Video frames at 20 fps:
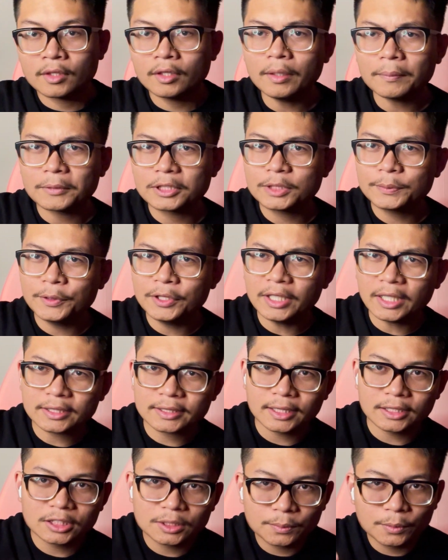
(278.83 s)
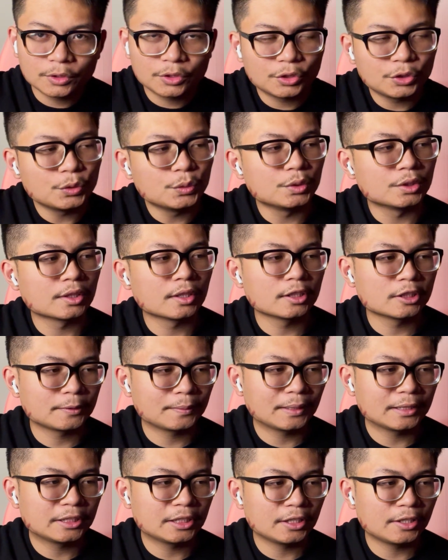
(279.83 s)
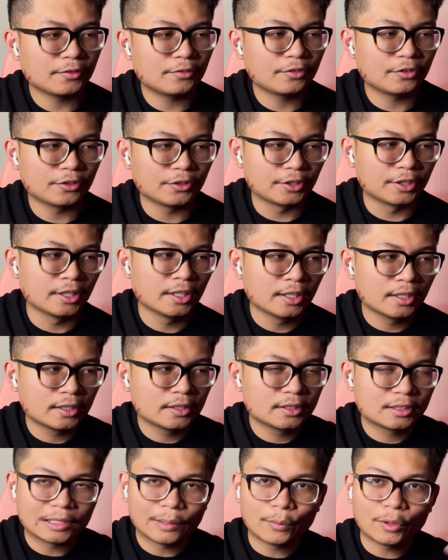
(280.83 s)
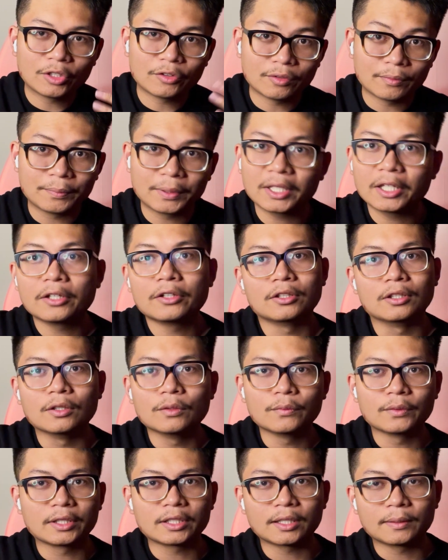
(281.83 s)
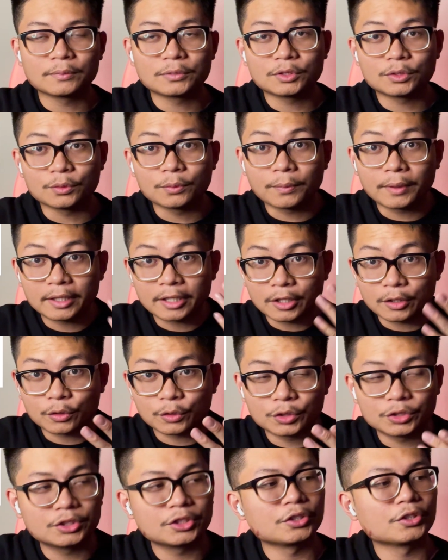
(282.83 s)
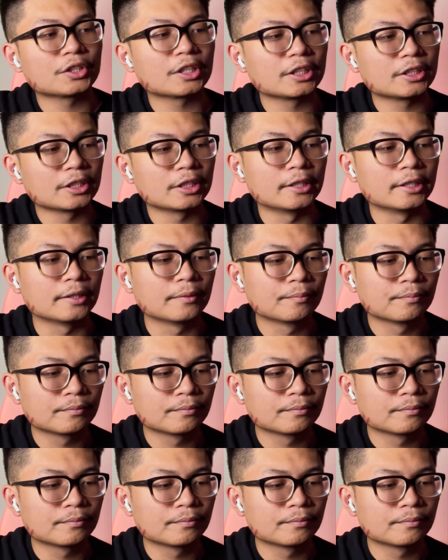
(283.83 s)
It's pretty accessible to use, especially if you're somewhat of a beginner when it comes to making chords in your guitar.